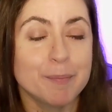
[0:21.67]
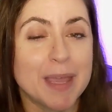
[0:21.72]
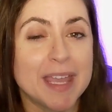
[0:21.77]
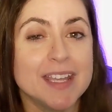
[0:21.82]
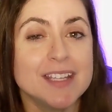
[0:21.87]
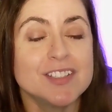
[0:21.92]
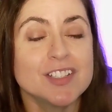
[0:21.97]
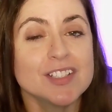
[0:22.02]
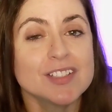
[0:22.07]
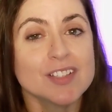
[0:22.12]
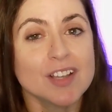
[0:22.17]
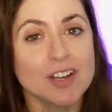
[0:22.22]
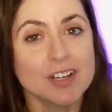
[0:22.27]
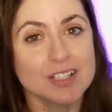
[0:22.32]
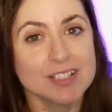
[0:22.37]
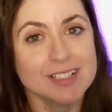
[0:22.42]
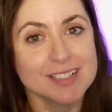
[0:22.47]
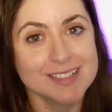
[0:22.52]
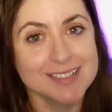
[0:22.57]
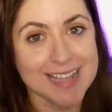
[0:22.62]
Pages
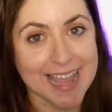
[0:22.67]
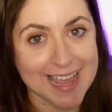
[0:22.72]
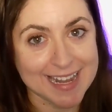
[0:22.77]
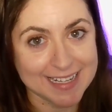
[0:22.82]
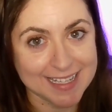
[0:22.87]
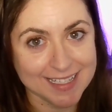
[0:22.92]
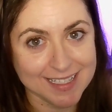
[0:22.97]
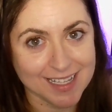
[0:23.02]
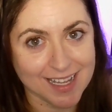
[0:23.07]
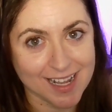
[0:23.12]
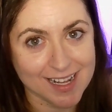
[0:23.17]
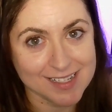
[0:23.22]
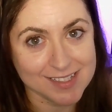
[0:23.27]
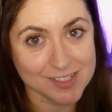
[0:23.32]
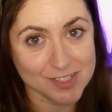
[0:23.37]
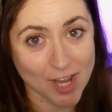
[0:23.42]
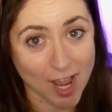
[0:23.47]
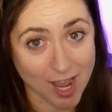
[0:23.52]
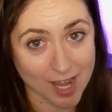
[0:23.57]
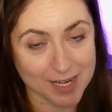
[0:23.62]
are static,
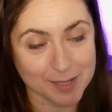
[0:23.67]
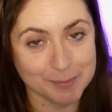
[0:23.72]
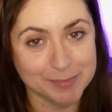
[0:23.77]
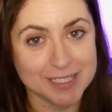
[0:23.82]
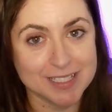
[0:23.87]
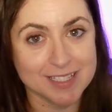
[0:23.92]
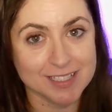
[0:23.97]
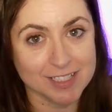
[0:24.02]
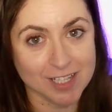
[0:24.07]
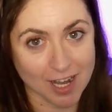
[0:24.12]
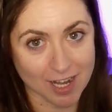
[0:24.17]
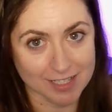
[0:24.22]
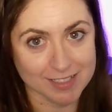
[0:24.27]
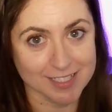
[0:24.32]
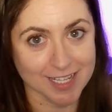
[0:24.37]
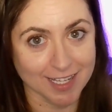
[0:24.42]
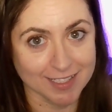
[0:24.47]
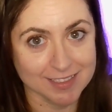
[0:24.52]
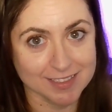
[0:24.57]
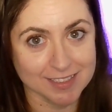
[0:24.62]
timeless
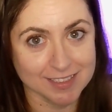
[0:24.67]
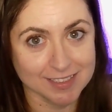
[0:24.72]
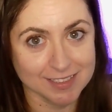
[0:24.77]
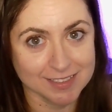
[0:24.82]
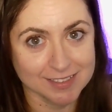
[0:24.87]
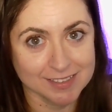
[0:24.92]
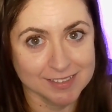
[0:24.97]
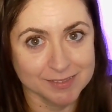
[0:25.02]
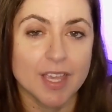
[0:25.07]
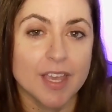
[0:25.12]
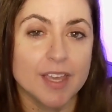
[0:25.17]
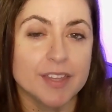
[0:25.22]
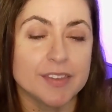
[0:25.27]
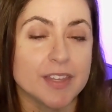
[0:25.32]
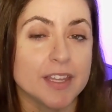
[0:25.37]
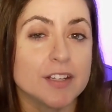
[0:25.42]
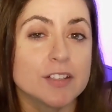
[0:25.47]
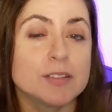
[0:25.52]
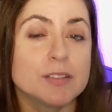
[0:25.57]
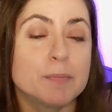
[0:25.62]
content.
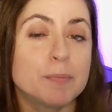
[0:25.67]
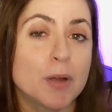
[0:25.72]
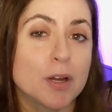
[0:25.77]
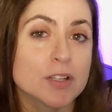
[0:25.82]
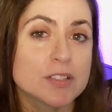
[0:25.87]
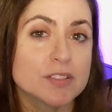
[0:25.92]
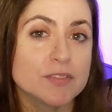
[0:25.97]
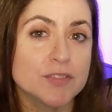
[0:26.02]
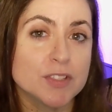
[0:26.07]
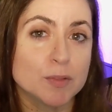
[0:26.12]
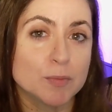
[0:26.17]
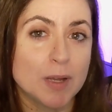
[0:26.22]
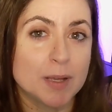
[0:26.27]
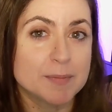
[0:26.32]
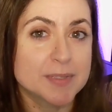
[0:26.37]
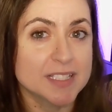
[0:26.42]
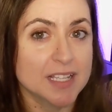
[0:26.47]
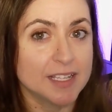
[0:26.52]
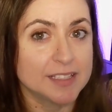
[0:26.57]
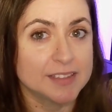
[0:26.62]
They are the parts of your
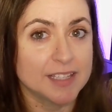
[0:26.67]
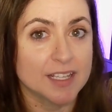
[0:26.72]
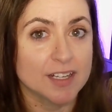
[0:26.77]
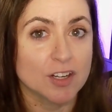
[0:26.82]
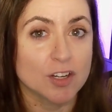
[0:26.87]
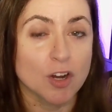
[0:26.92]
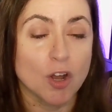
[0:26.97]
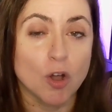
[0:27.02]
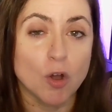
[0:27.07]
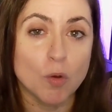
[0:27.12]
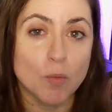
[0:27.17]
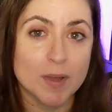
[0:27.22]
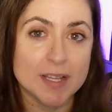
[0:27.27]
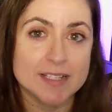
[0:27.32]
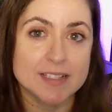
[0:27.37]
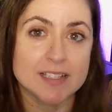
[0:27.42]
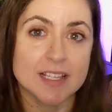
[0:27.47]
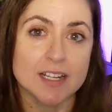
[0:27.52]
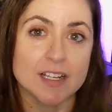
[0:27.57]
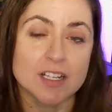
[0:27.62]
website that are
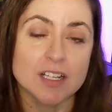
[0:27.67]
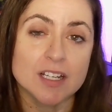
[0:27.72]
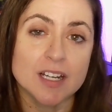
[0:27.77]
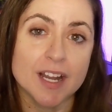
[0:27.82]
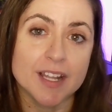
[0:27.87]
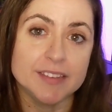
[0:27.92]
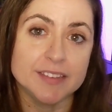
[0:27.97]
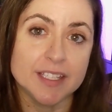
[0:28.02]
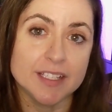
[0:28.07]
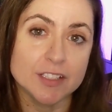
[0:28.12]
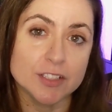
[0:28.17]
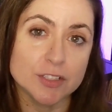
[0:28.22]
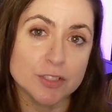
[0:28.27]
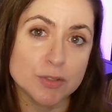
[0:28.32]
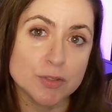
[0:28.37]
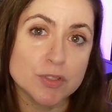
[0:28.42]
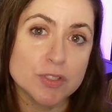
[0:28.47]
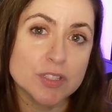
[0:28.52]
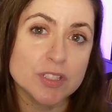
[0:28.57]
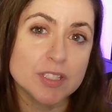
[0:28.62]
always there, and they are
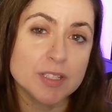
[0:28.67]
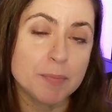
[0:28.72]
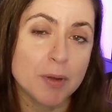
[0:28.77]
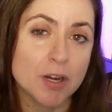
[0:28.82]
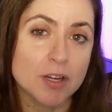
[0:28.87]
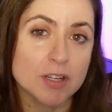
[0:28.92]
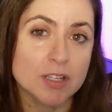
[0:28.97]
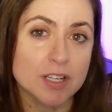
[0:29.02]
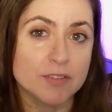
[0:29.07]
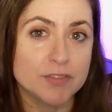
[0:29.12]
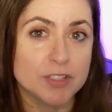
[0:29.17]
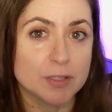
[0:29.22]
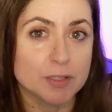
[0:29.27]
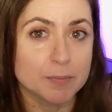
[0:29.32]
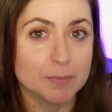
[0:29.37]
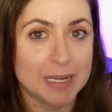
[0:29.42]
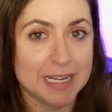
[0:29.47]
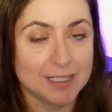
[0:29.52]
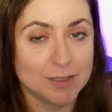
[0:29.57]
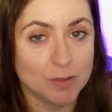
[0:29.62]
usually part of your
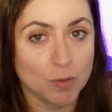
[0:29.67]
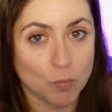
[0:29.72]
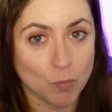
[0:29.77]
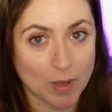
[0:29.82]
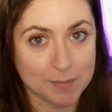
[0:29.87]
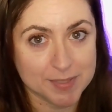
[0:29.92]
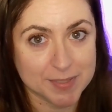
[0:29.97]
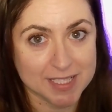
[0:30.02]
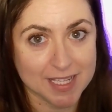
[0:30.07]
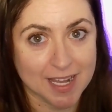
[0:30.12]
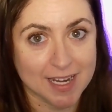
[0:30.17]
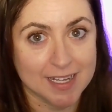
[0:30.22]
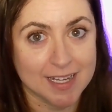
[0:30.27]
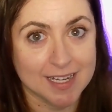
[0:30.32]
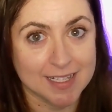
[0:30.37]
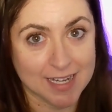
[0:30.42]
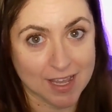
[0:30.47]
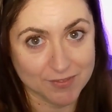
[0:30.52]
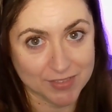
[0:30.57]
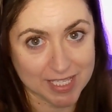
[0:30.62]
main website
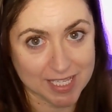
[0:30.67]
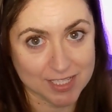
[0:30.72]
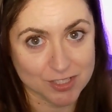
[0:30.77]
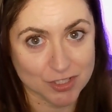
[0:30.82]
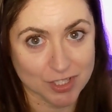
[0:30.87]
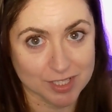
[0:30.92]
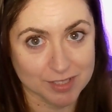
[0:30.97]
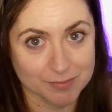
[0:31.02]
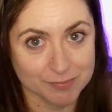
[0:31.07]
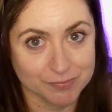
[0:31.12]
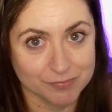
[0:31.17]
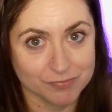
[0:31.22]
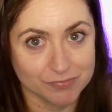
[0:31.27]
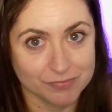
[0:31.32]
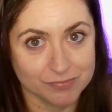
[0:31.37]
navigation.